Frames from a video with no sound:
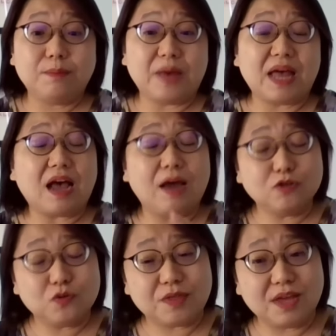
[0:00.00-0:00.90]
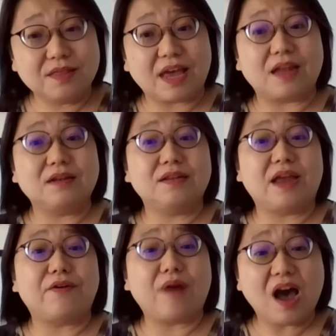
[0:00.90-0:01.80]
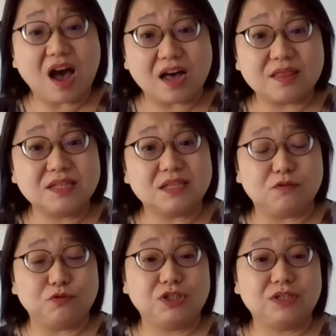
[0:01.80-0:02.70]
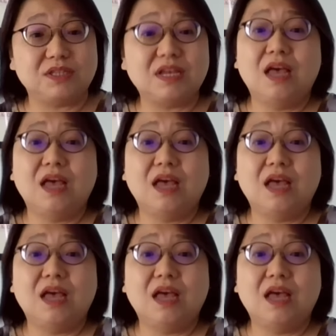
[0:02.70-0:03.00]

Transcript: But I also think that there are other solutions.